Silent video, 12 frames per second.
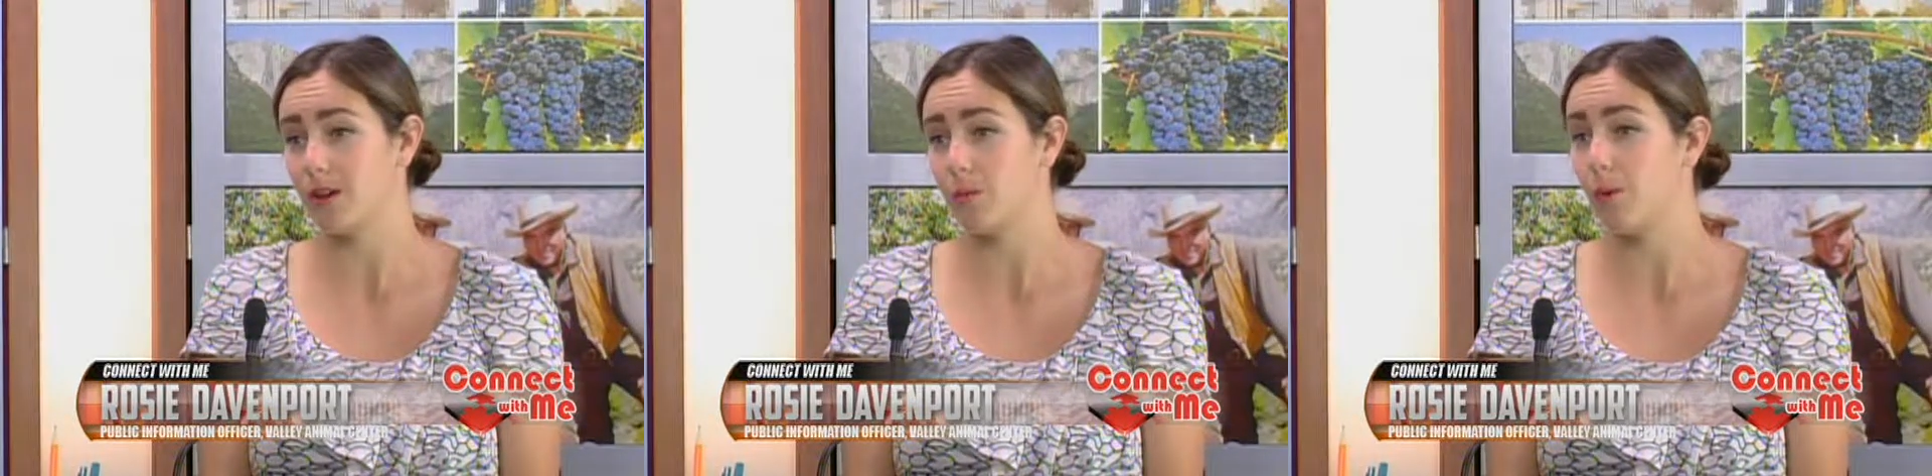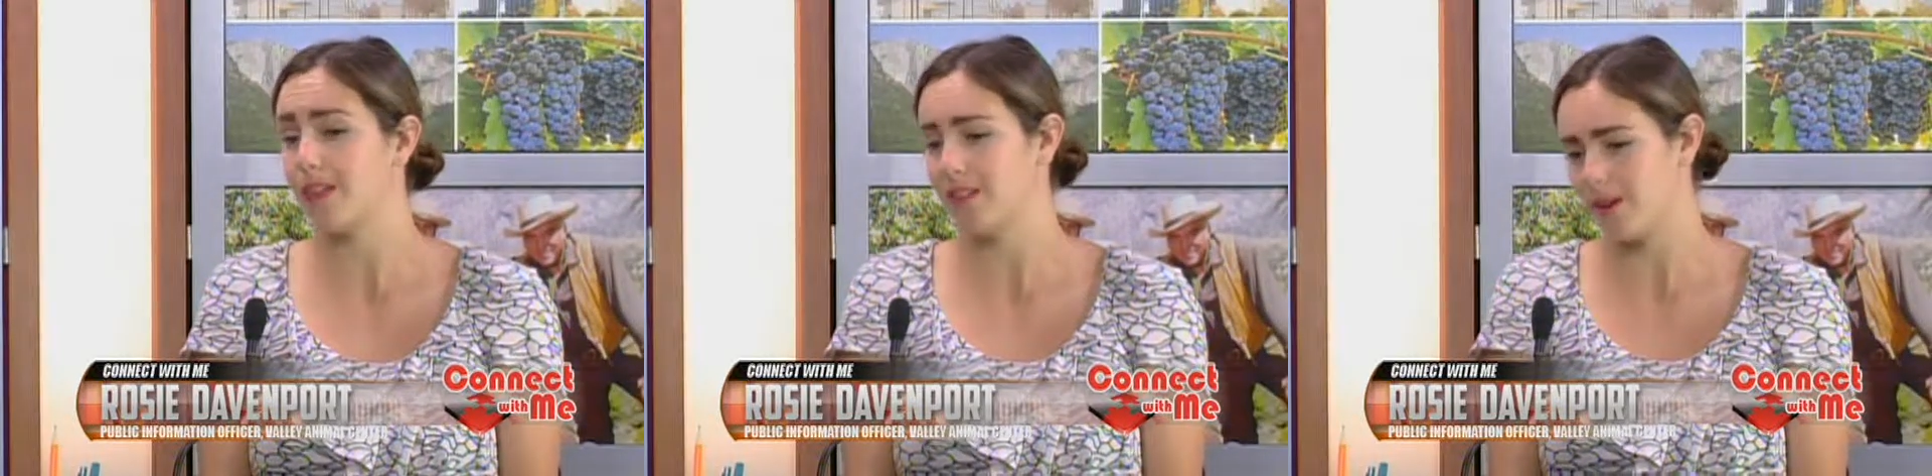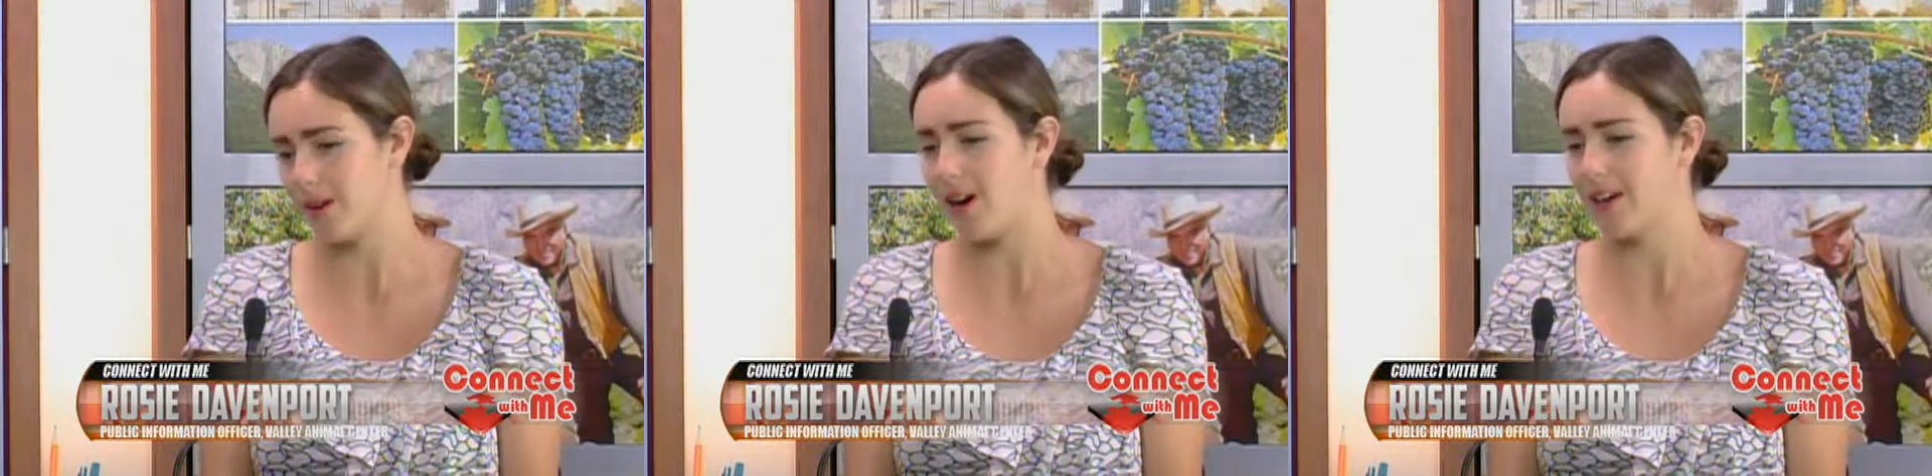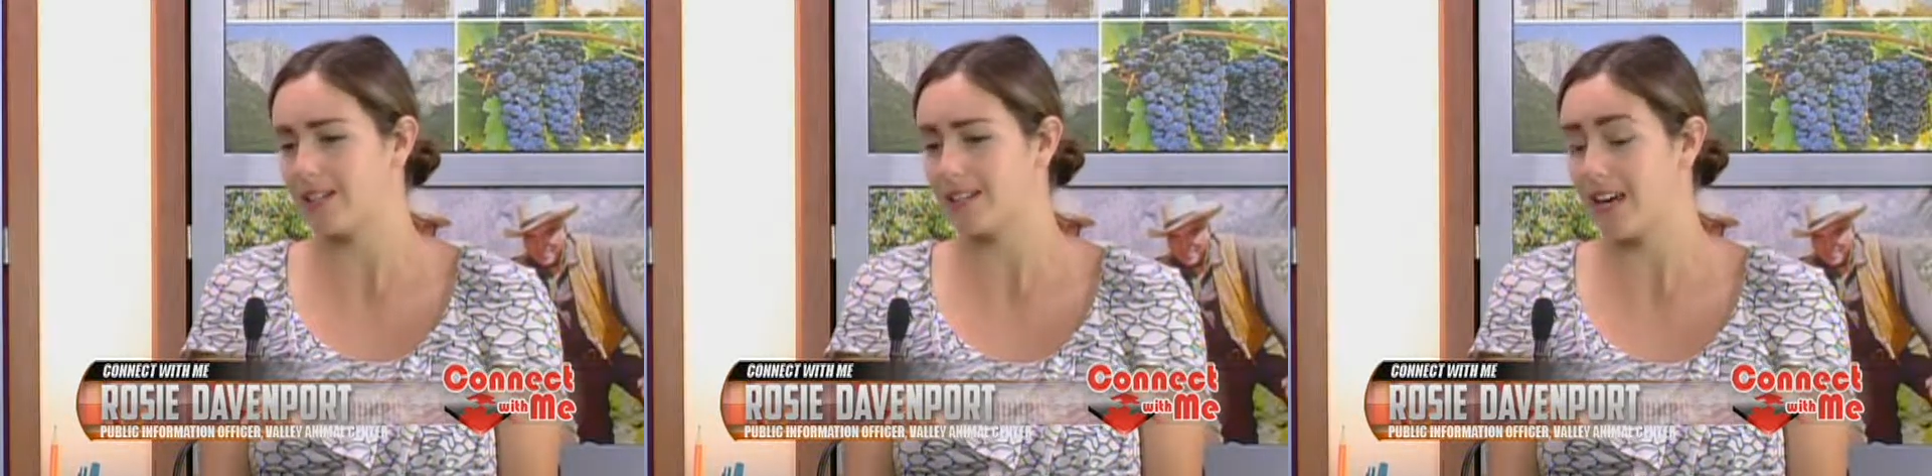one low
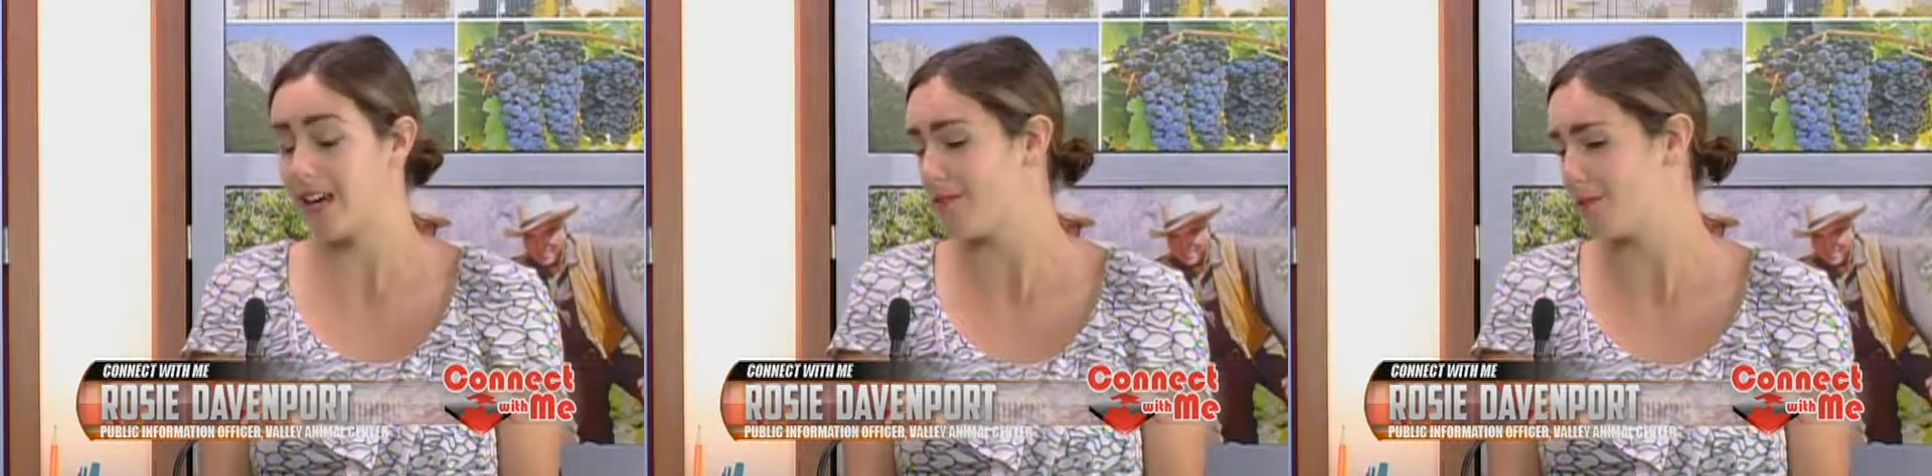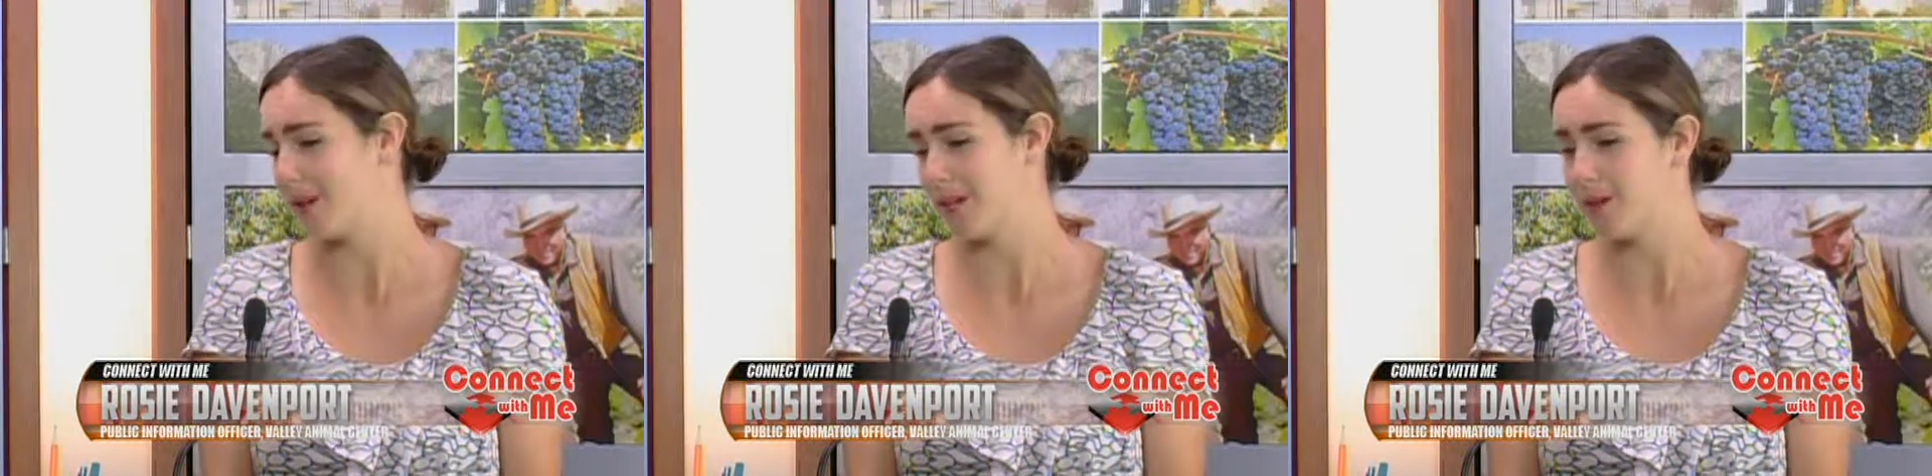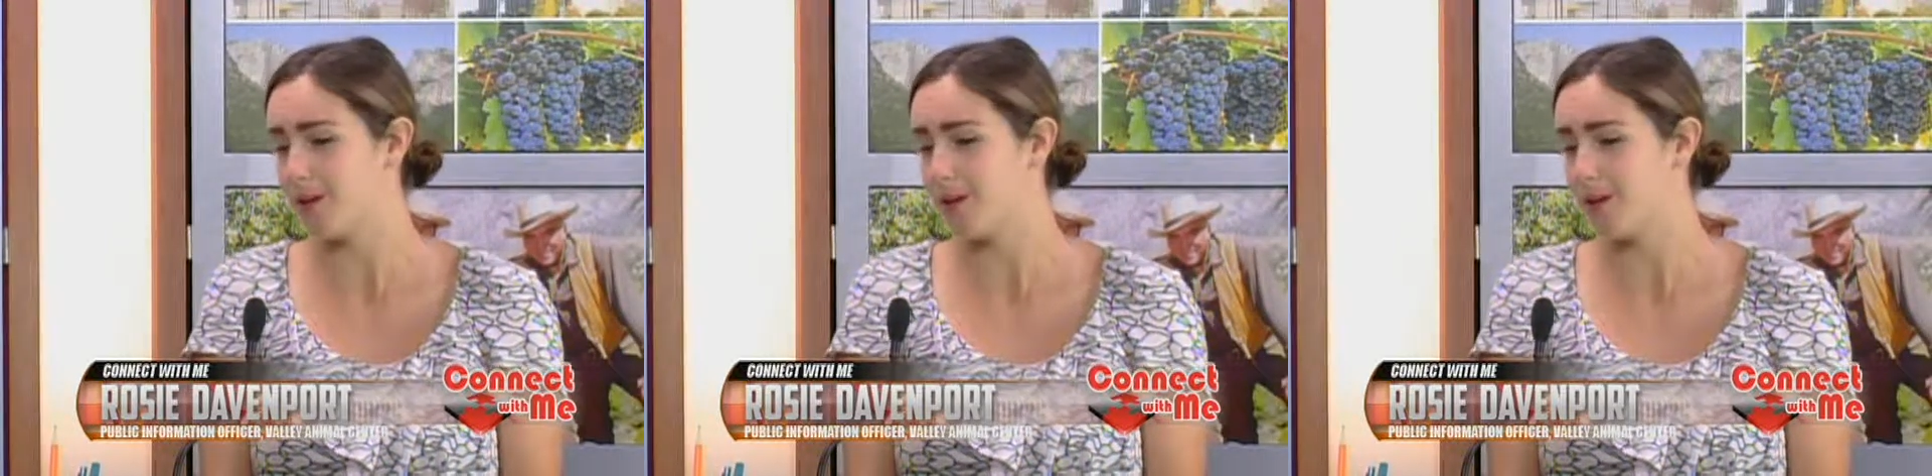cost to everybody who